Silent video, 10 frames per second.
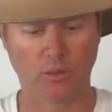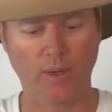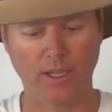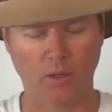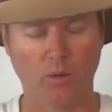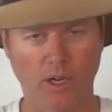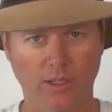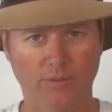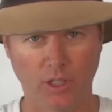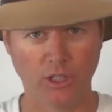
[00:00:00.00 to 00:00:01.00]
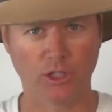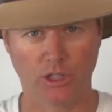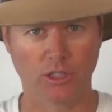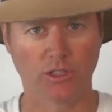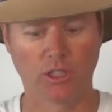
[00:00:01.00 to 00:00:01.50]
the way a quad
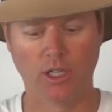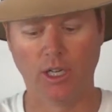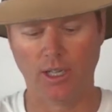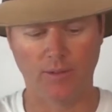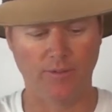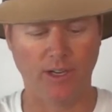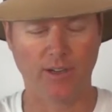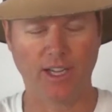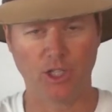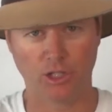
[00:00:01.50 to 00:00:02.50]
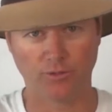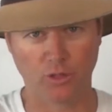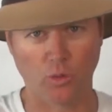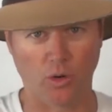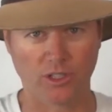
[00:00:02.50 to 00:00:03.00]
functions, the variation of
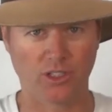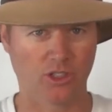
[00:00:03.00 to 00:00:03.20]
torques.